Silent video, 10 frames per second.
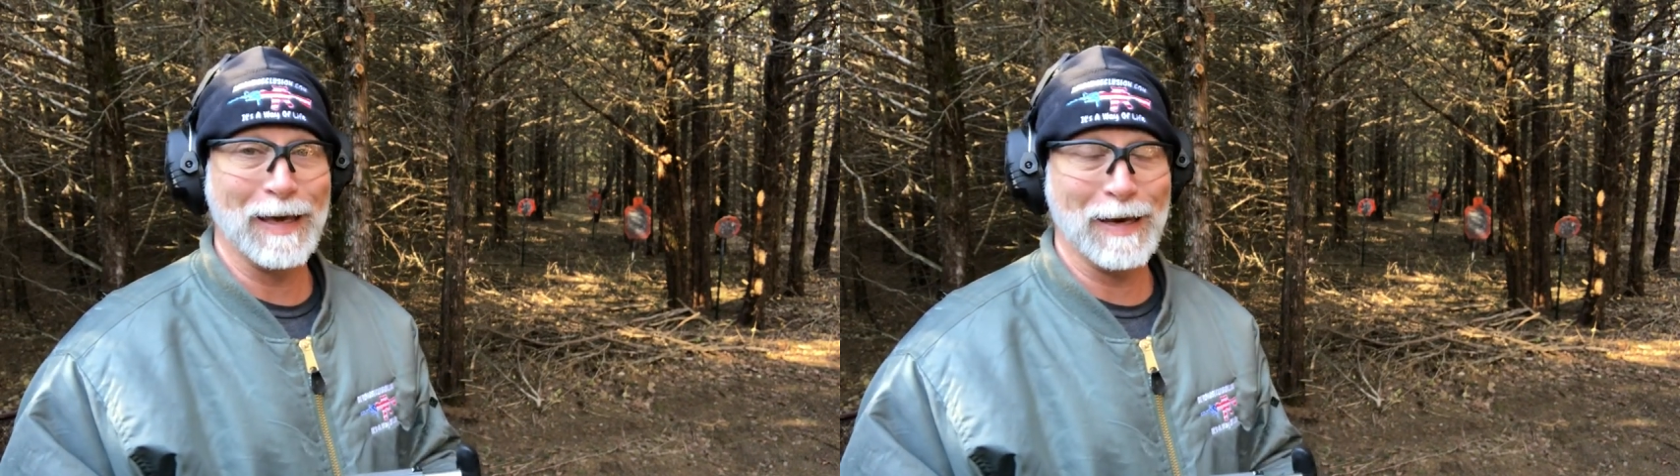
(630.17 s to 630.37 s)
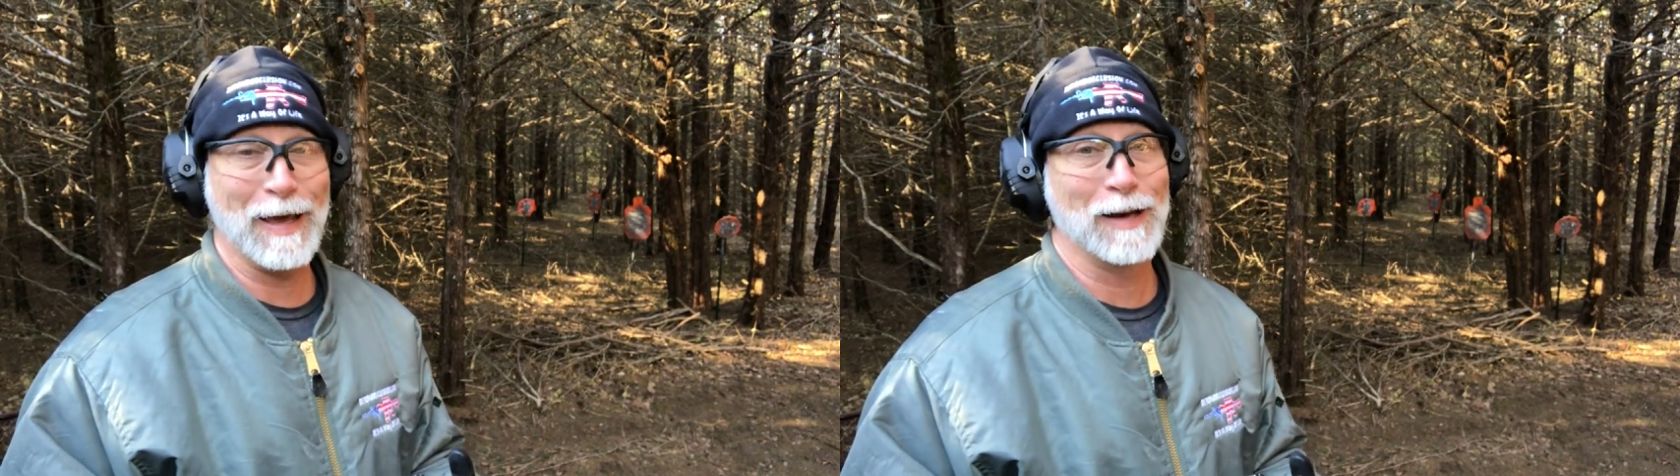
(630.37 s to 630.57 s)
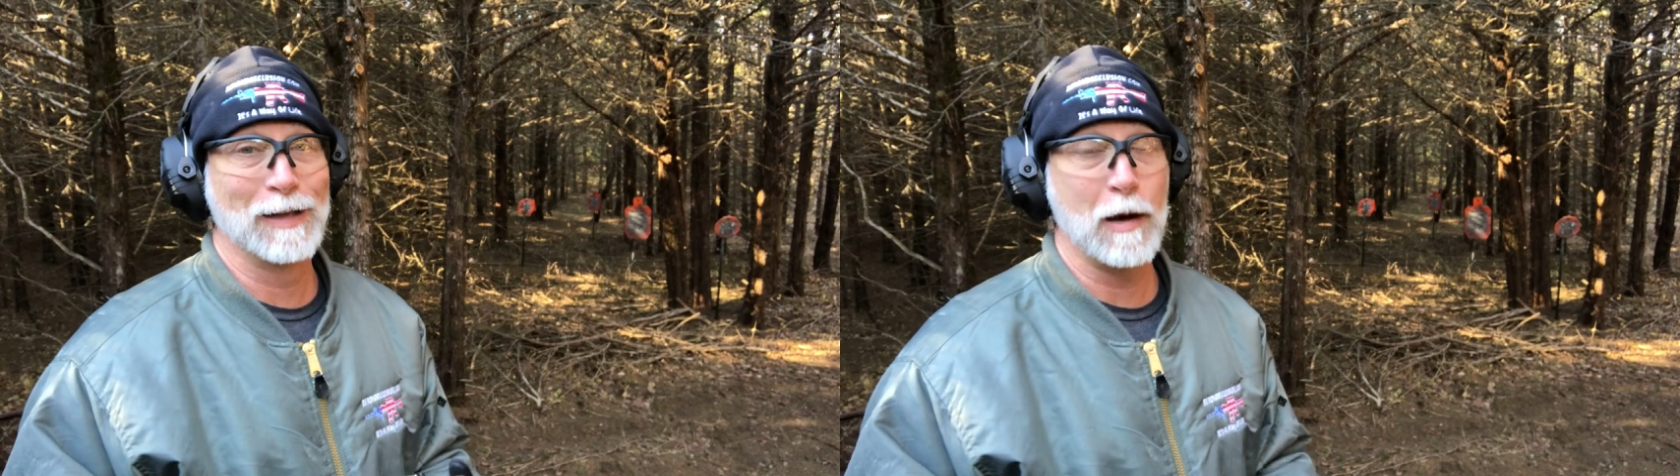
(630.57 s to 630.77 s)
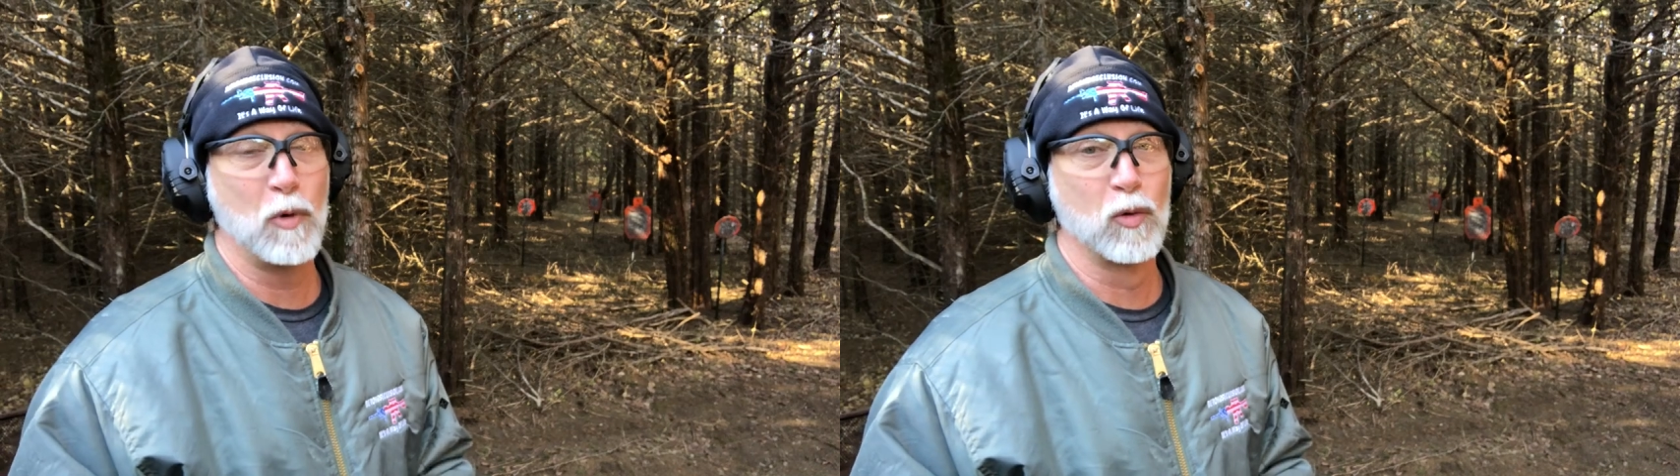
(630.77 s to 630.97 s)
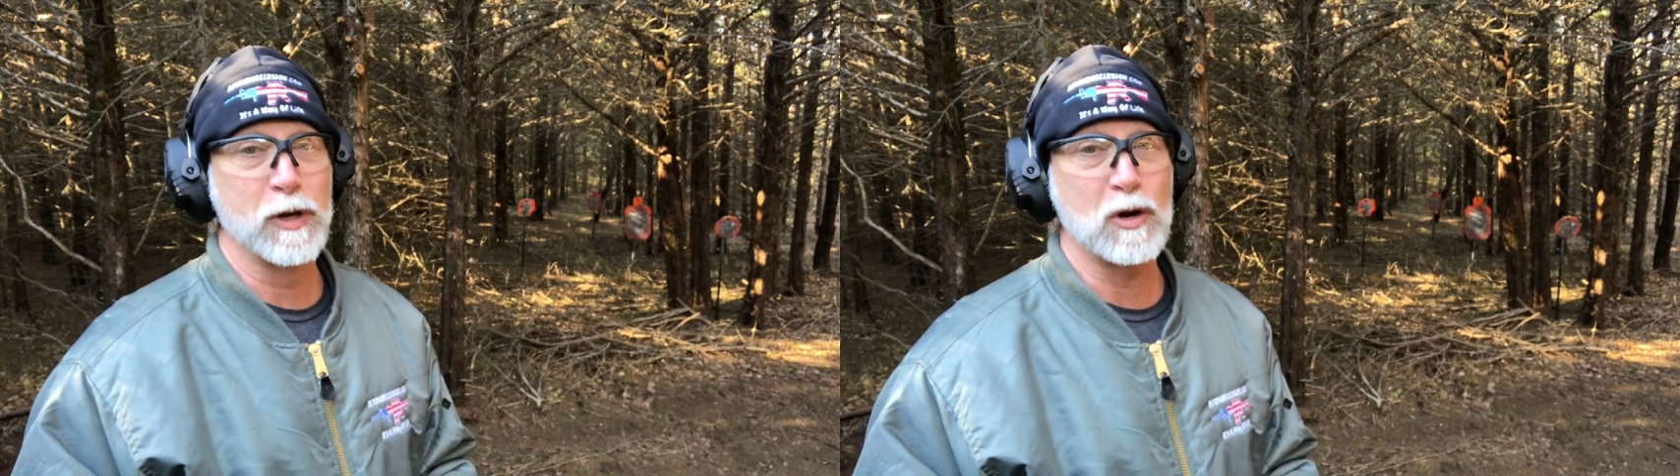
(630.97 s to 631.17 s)
it had a lot
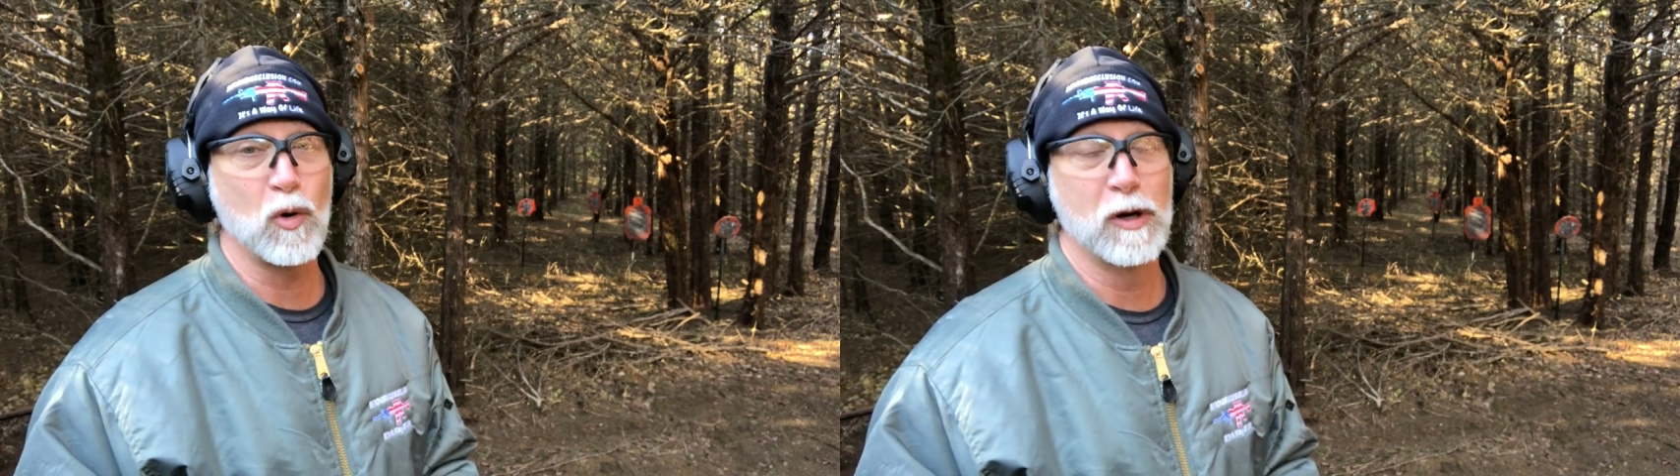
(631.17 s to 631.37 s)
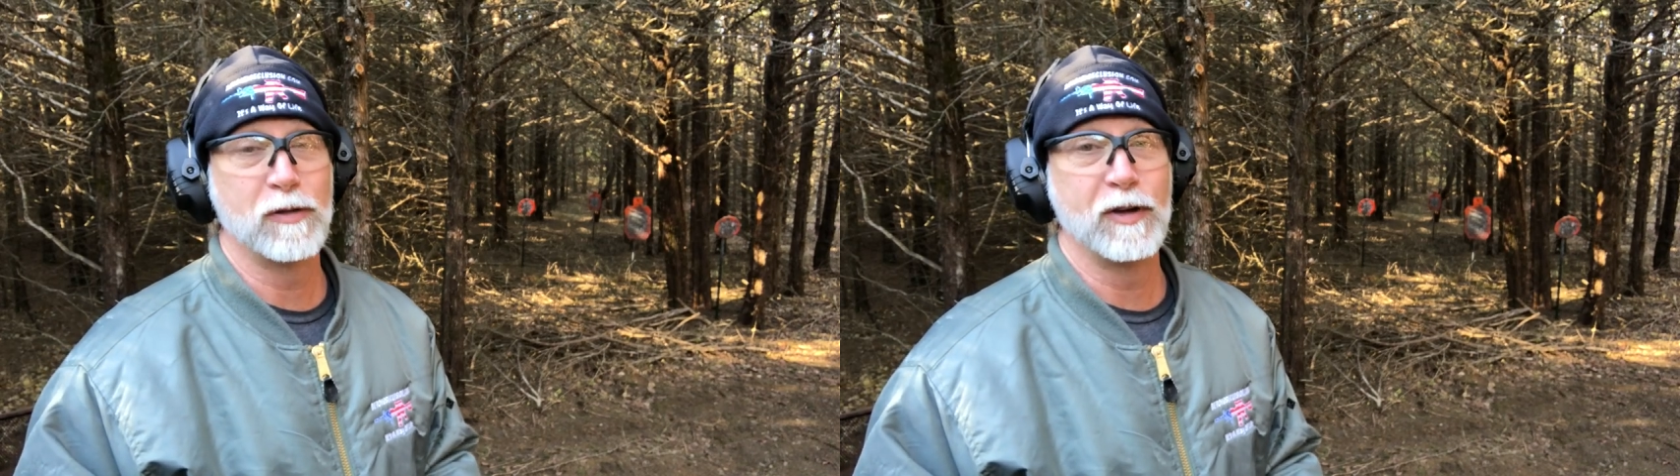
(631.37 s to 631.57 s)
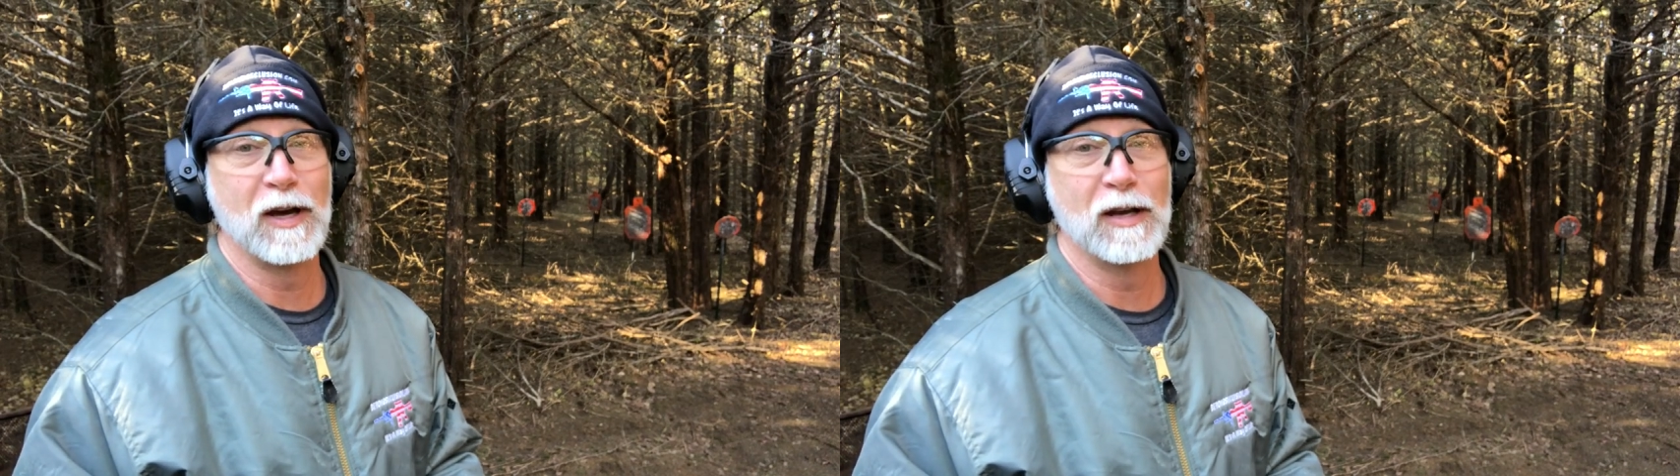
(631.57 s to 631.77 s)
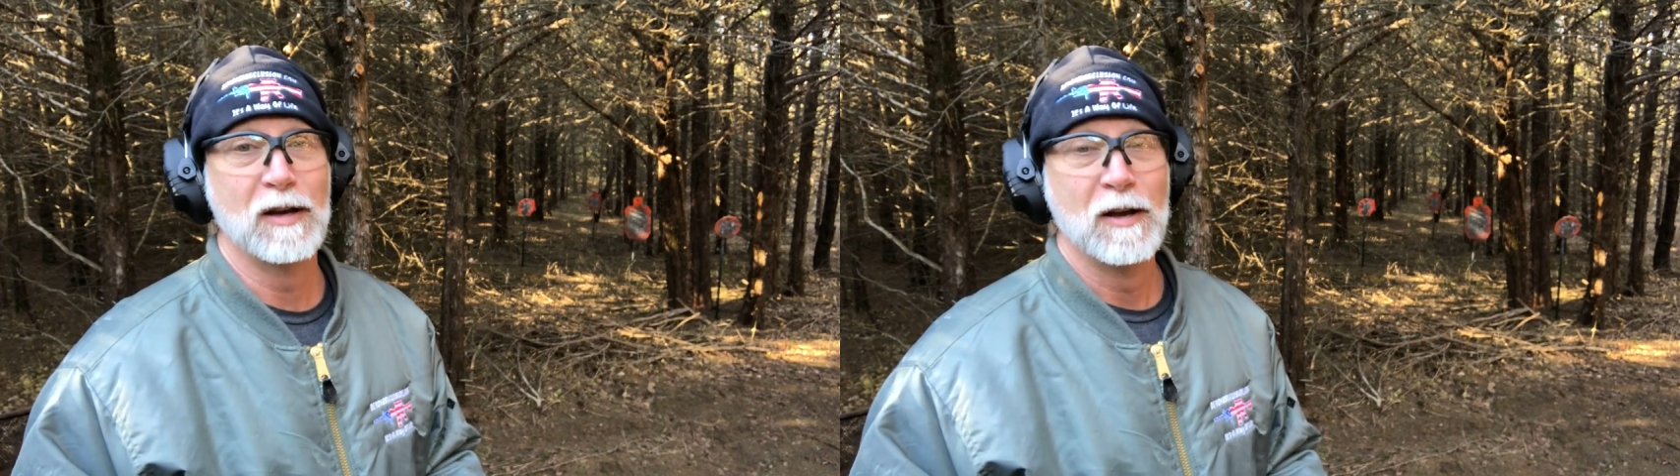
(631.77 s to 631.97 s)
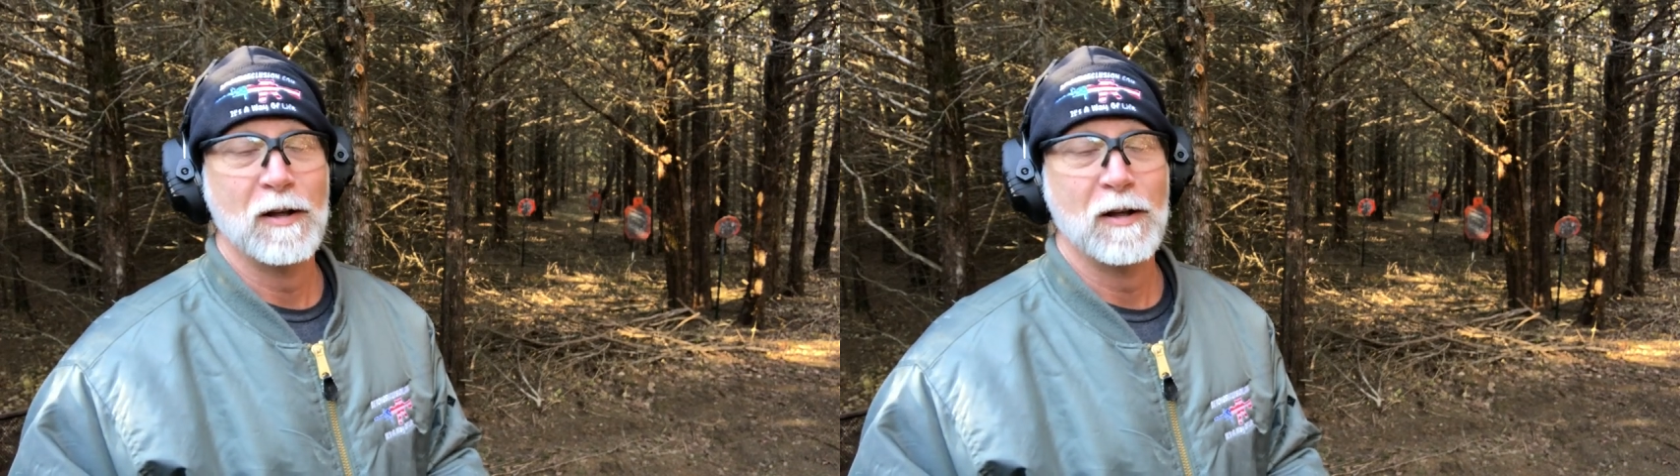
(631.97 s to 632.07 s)
more recoil than